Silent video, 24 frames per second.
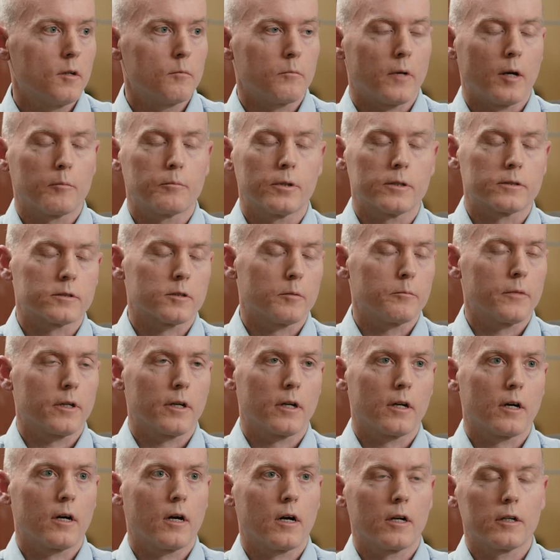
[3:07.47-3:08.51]
might put
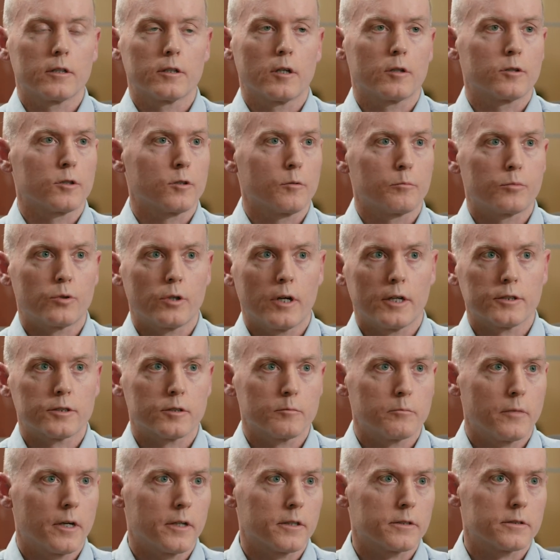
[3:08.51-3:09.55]
somebody on a
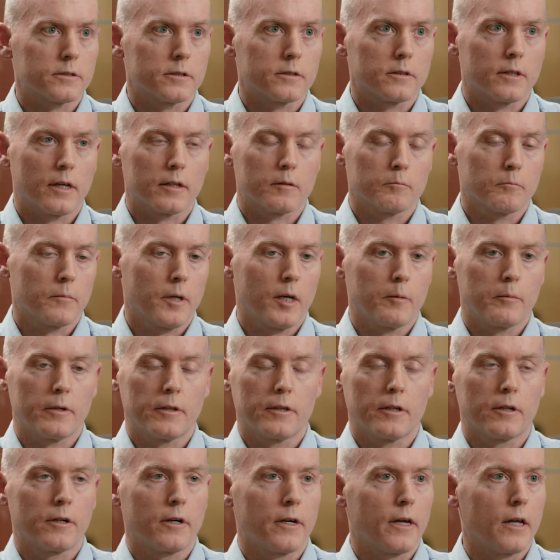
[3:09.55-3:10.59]
depression medicine that maybe
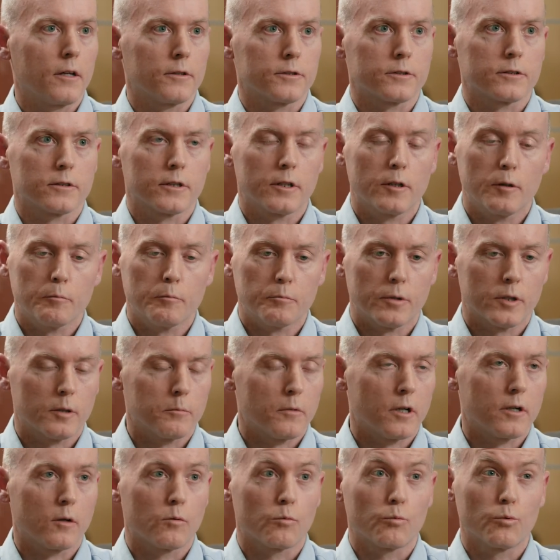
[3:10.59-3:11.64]
they're elderly, you put them
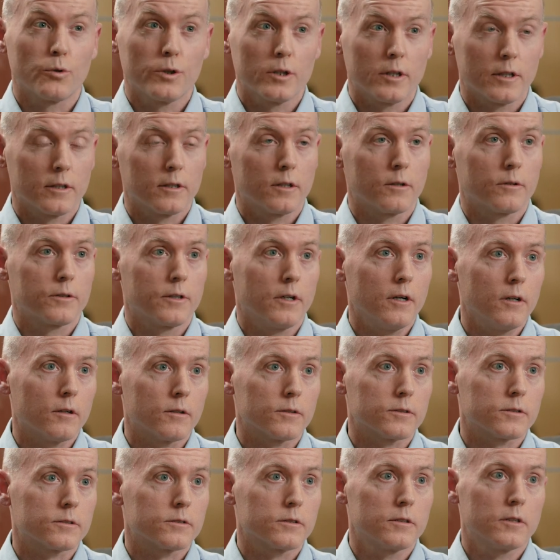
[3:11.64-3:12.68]
on a really low
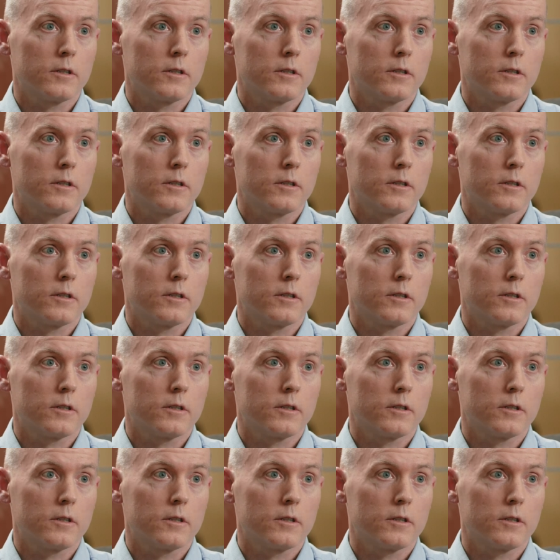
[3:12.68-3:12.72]
dose